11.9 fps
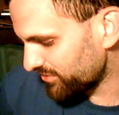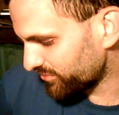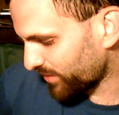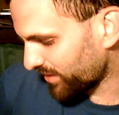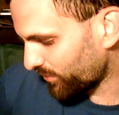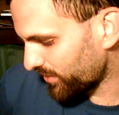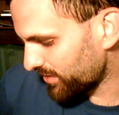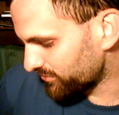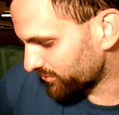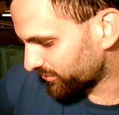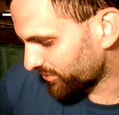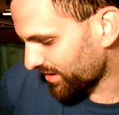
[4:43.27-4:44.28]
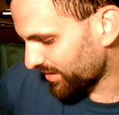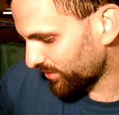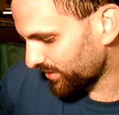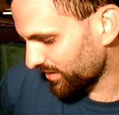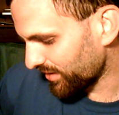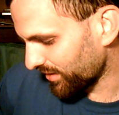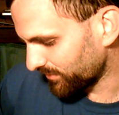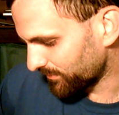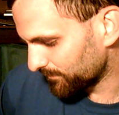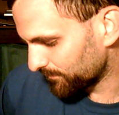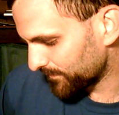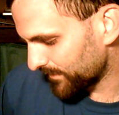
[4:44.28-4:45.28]
and you changed my wages time
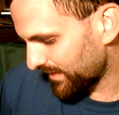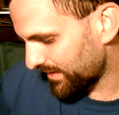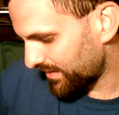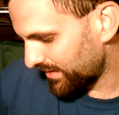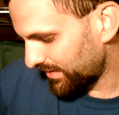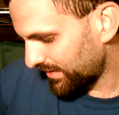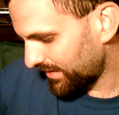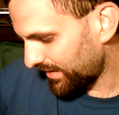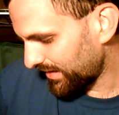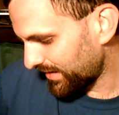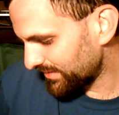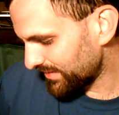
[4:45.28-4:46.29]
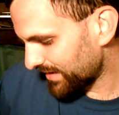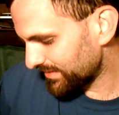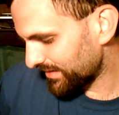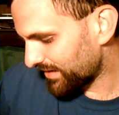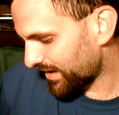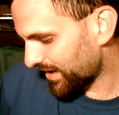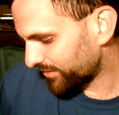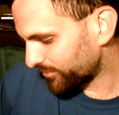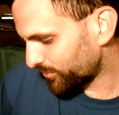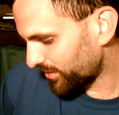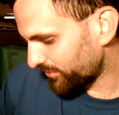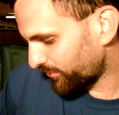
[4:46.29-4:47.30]
and again. Had
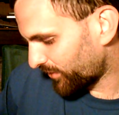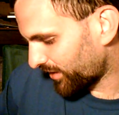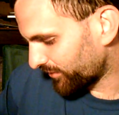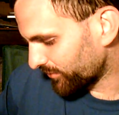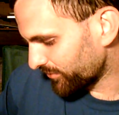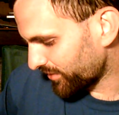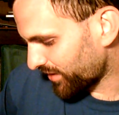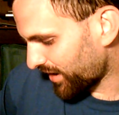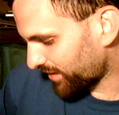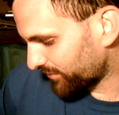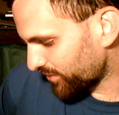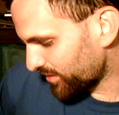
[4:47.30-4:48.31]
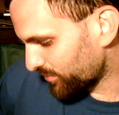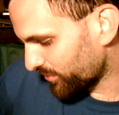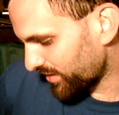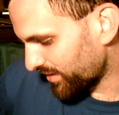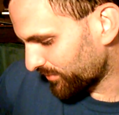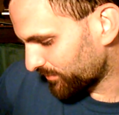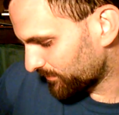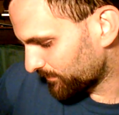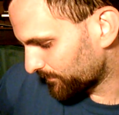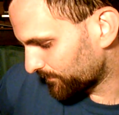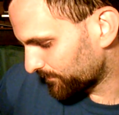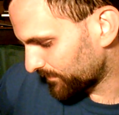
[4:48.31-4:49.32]
not the God of my father, the God of
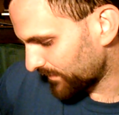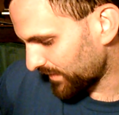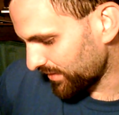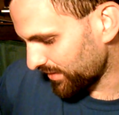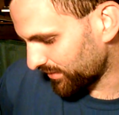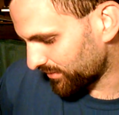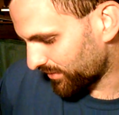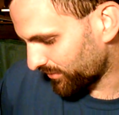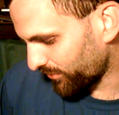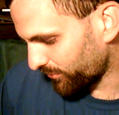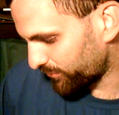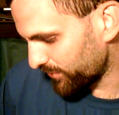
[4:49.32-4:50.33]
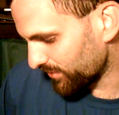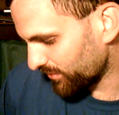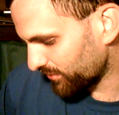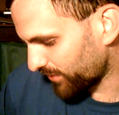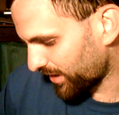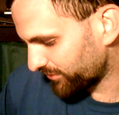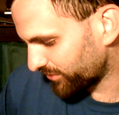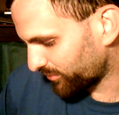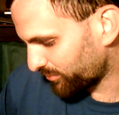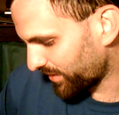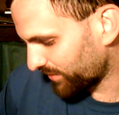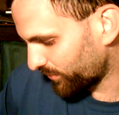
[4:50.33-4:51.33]
Abraham, and the
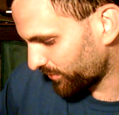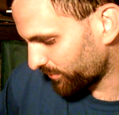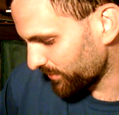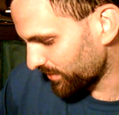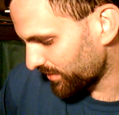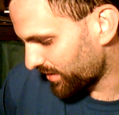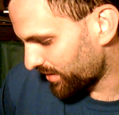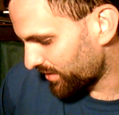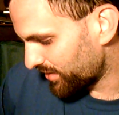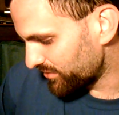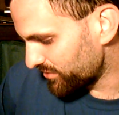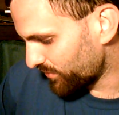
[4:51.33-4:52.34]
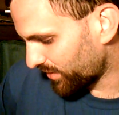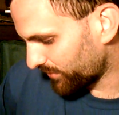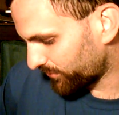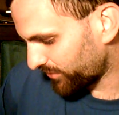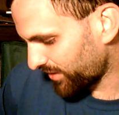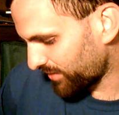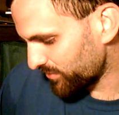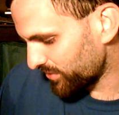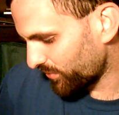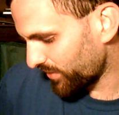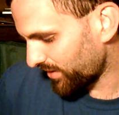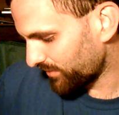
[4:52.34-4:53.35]
fear of Isaac been with me, you would
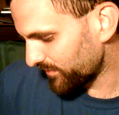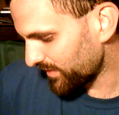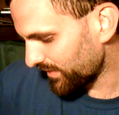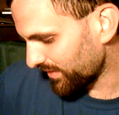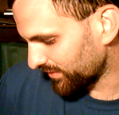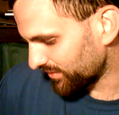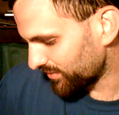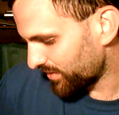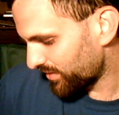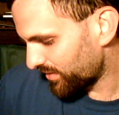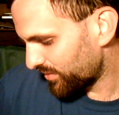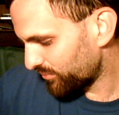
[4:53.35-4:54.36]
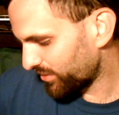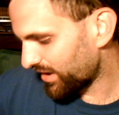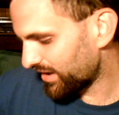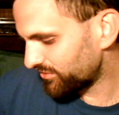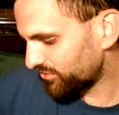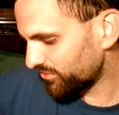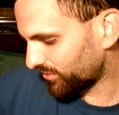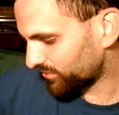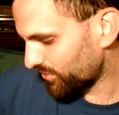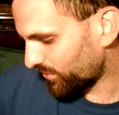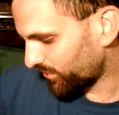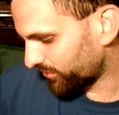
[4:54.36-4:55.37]
have sent me away empty-handed. But
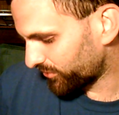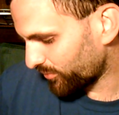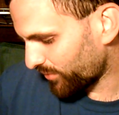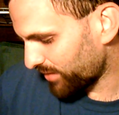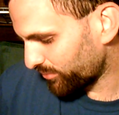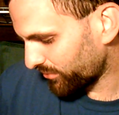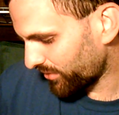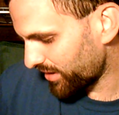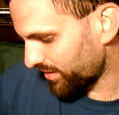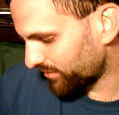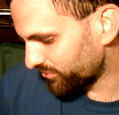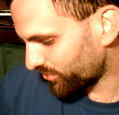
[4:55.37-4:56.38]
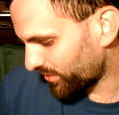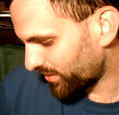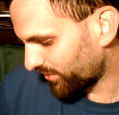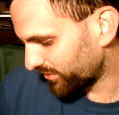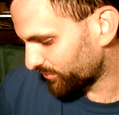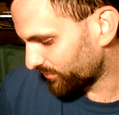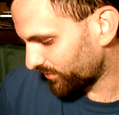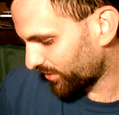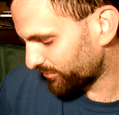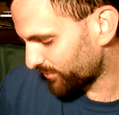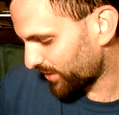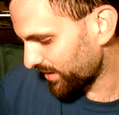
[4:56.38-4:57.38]
God took notice of my play and
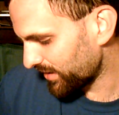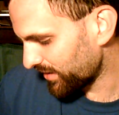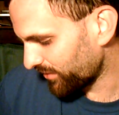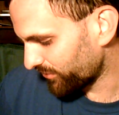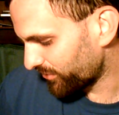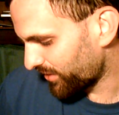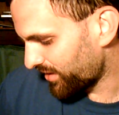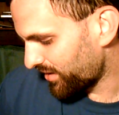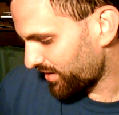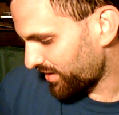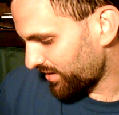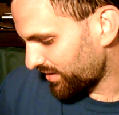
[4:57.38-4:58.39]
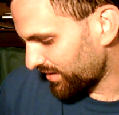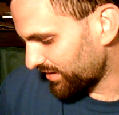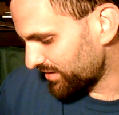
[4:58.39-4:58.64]
toil of my hands,